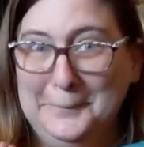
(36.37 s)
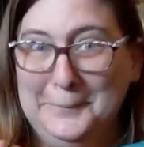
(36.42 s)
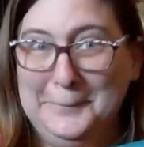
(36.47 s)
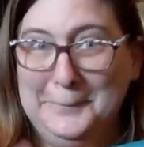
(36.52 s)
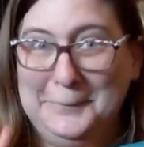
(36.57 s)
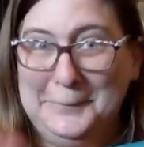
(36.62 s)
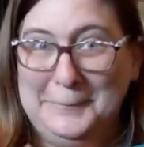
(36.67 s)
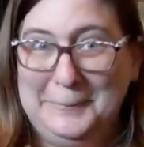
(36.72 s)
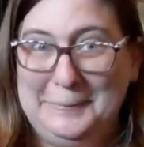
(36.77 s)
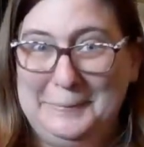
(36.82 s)

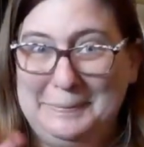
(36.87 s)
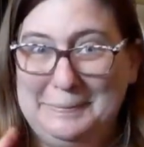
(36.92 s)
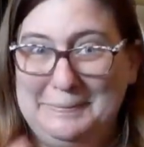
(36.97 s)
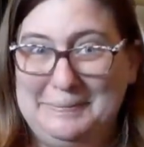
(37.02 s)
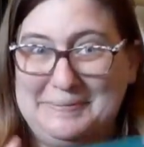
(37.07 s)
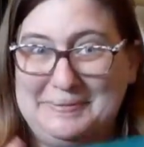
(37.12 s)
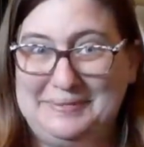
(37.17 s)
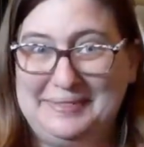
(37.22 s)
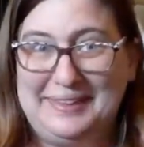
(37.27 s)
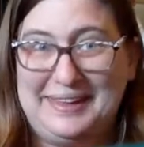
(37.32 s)

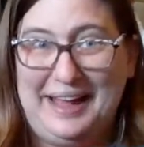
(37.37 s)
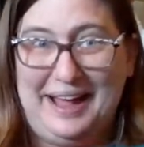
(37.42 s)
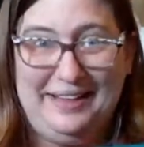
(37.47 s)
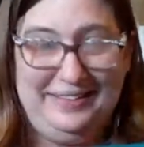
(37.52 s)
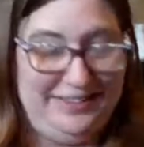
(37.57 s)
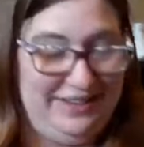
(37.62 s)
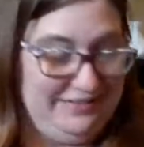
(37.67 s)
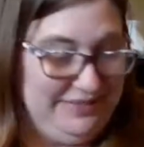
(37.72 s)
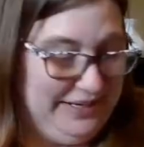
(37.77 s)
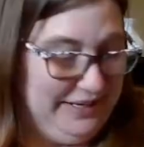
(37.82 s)

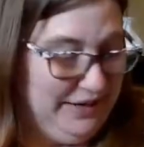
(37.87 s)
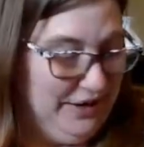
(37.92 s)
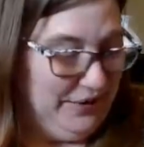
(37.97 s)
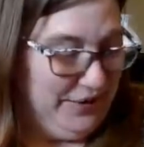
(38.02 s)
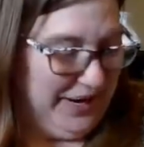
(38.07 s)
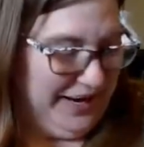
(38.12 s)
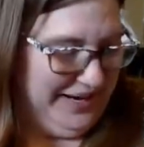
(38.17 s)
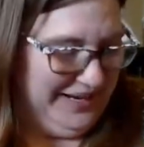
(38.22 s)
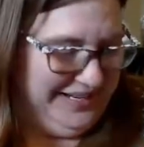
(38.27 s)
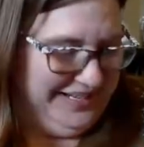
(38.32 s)
I love it.
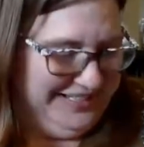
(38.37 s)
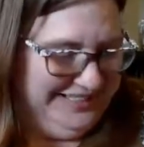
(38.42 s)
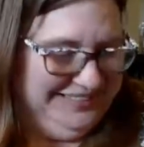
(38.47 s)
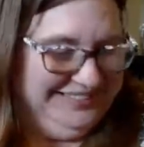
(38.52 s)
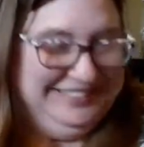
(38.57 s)
Okay.